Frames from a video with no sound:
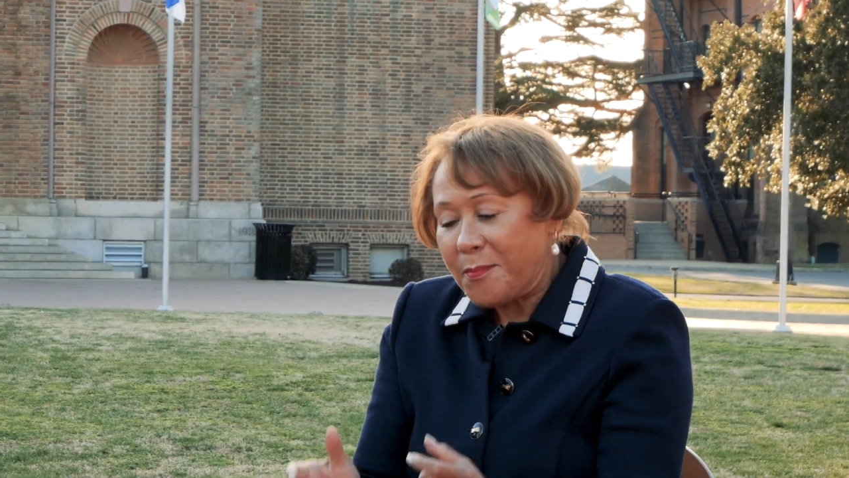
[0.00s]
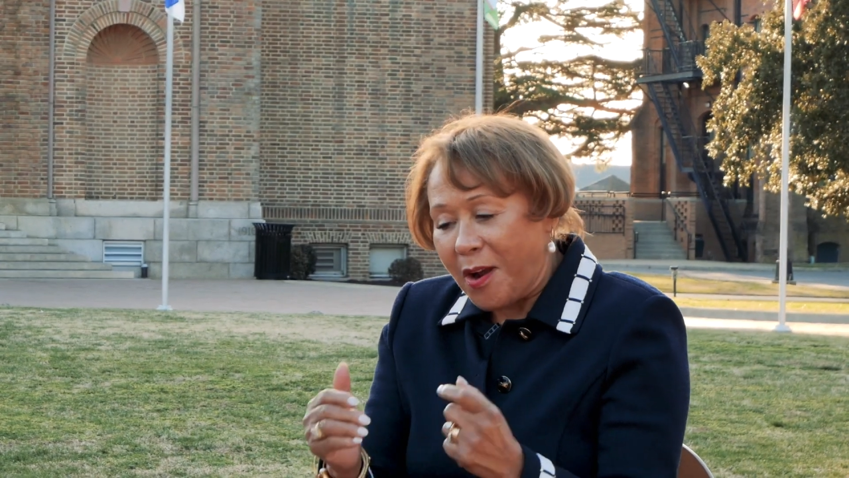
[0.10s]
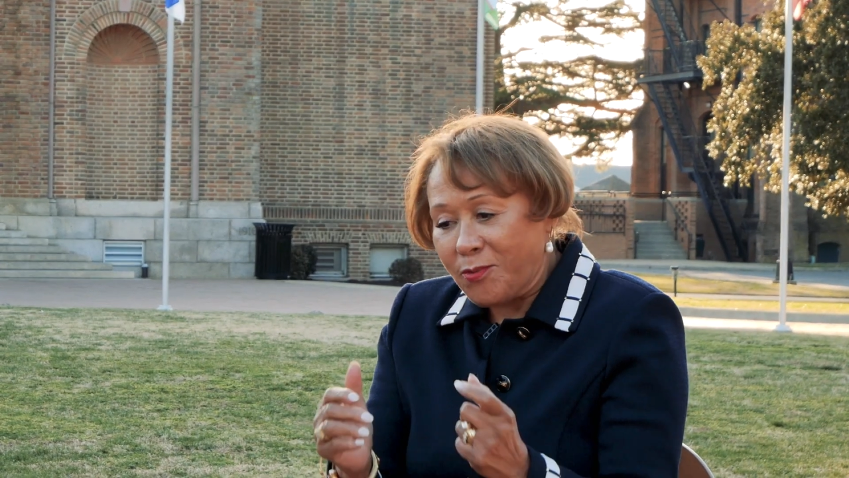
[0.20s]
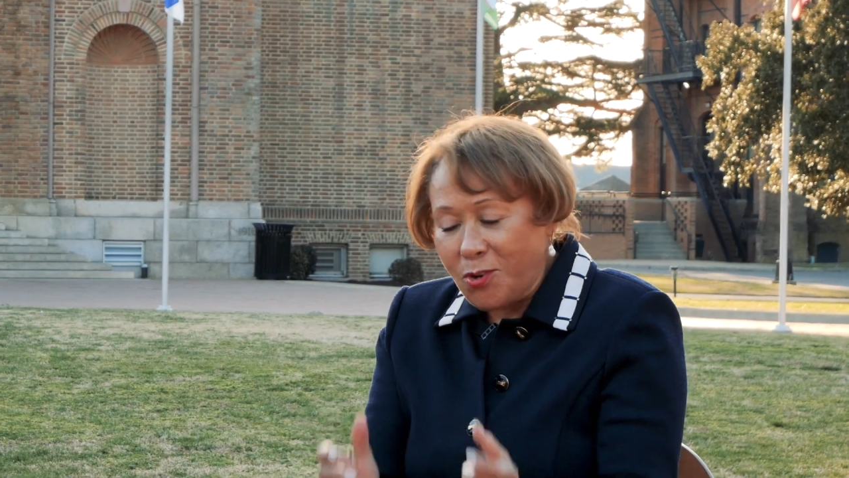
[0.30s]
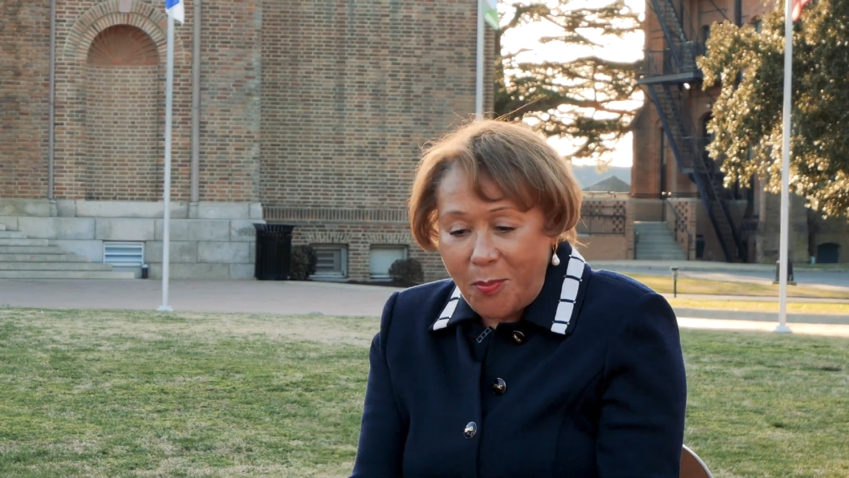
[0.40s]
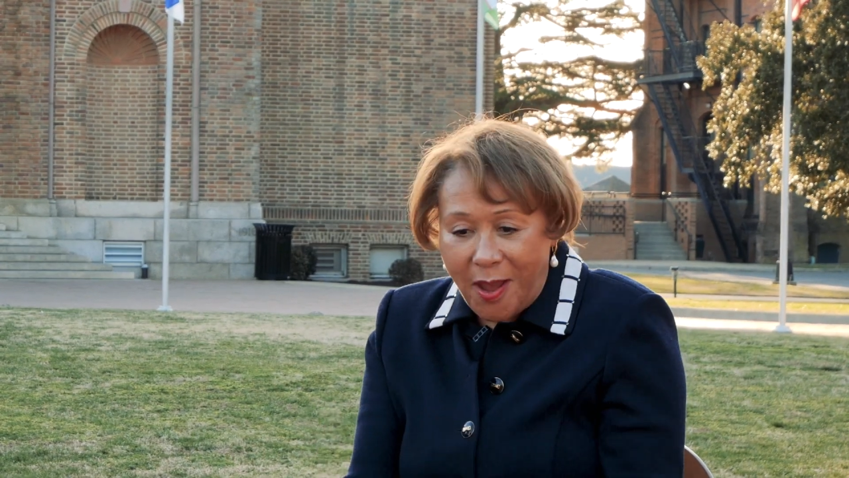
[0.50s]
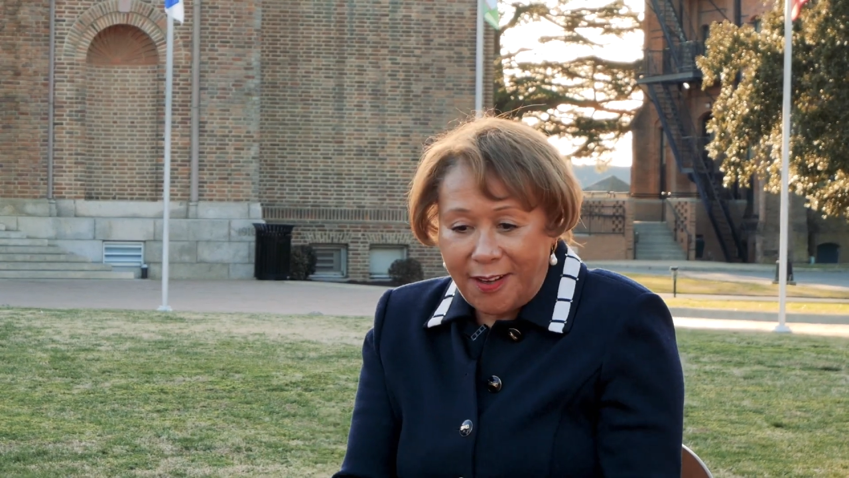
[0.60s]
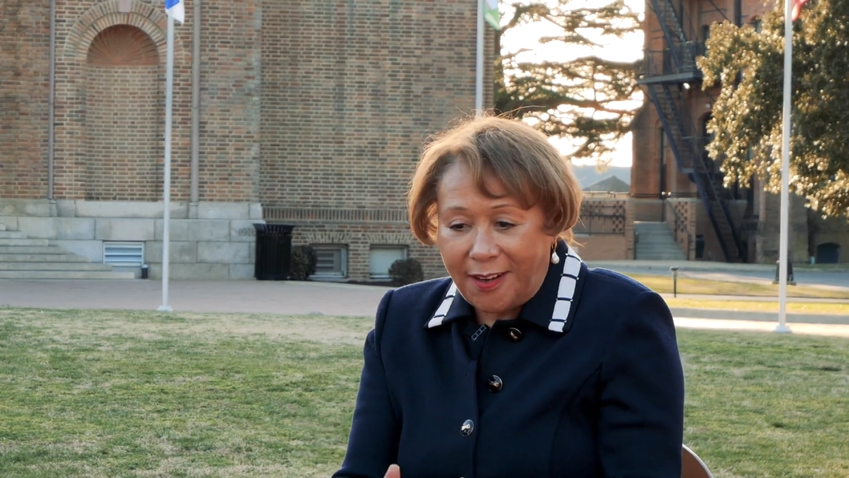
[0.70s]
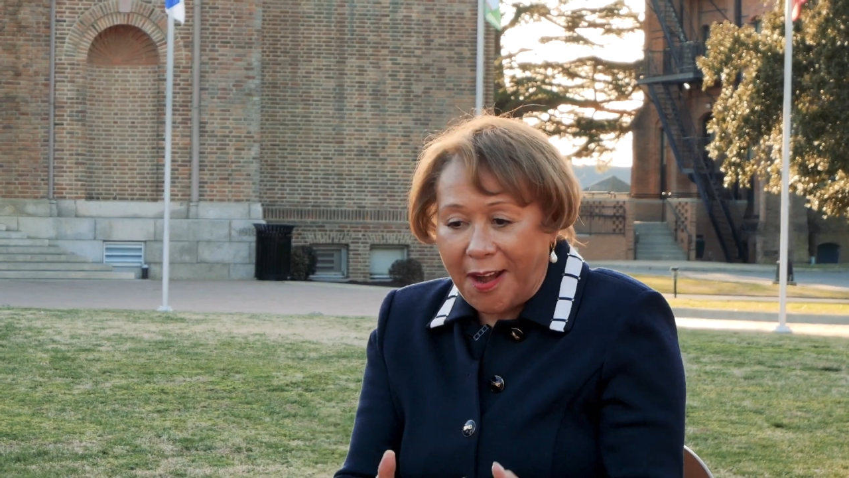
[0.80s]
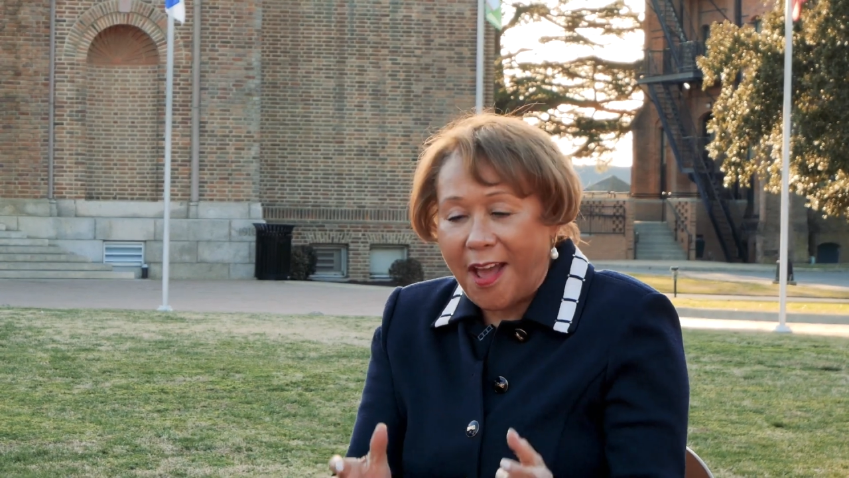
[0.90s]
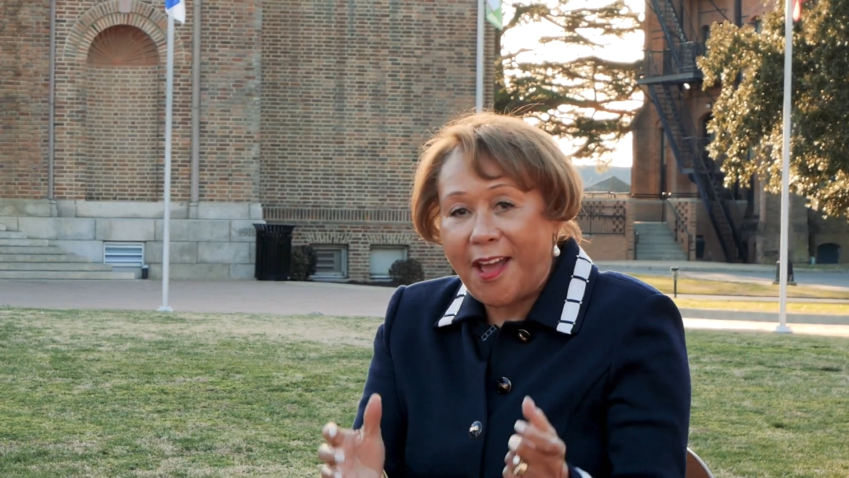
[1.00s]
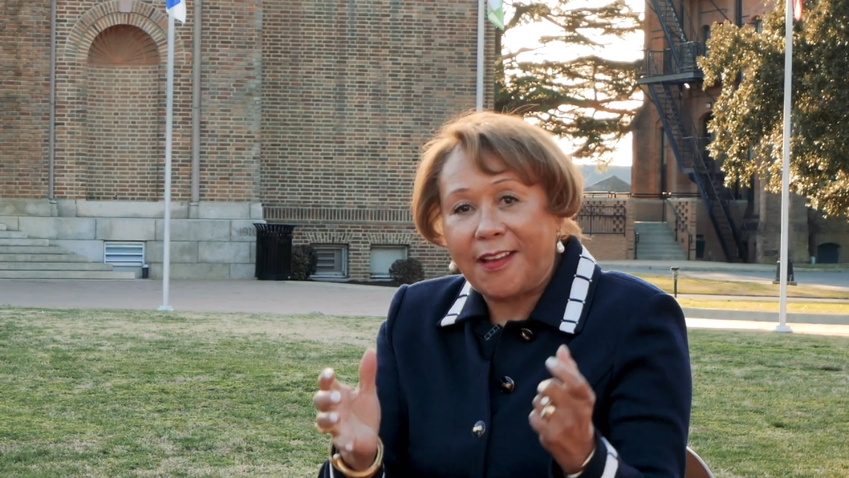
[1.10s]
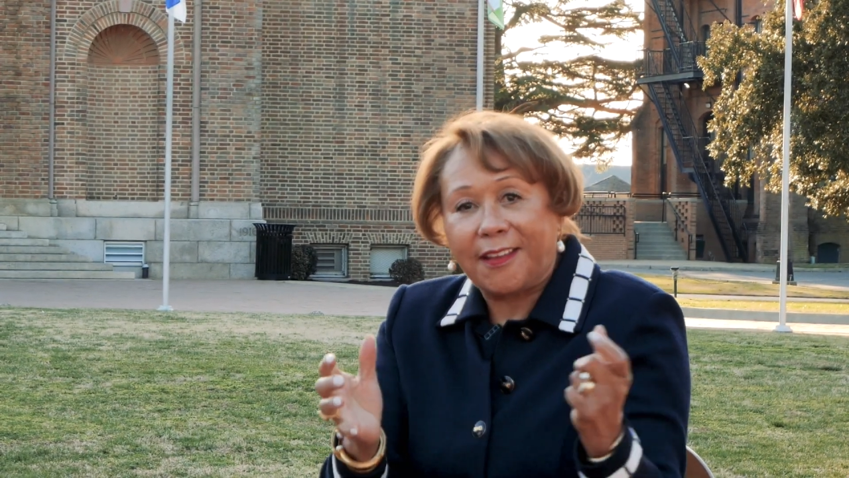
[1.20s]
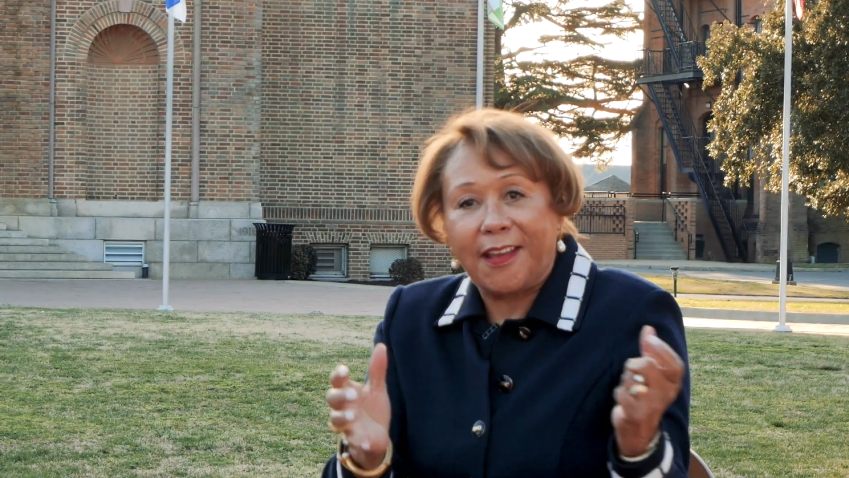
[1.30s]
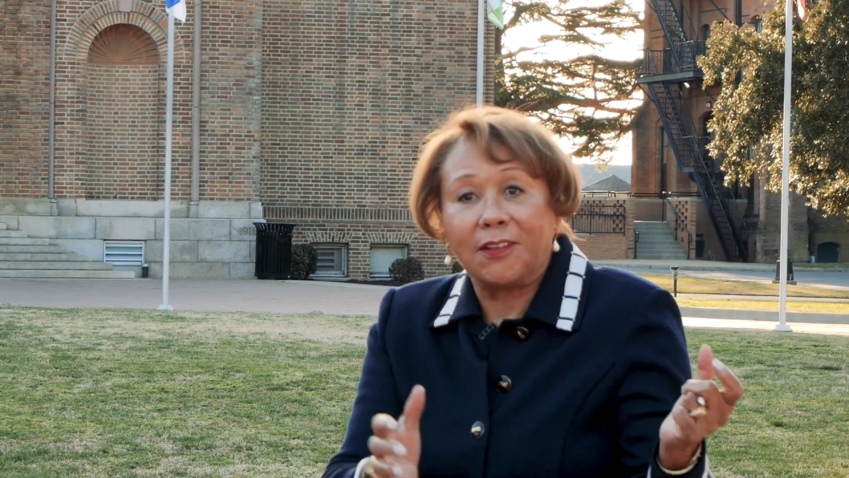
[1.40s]
my roommate and I,
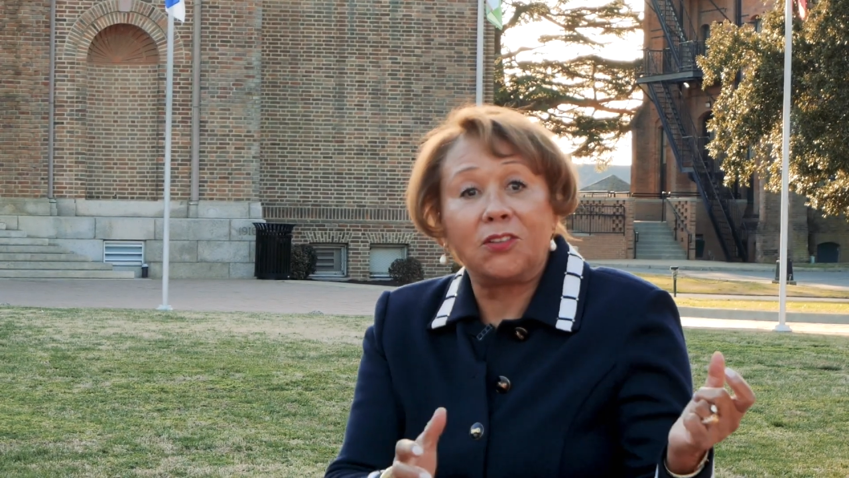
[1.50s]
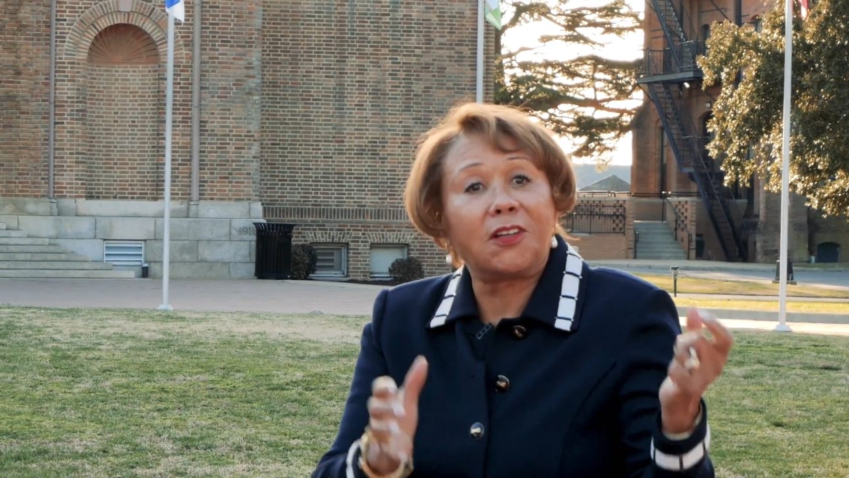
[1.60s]
again,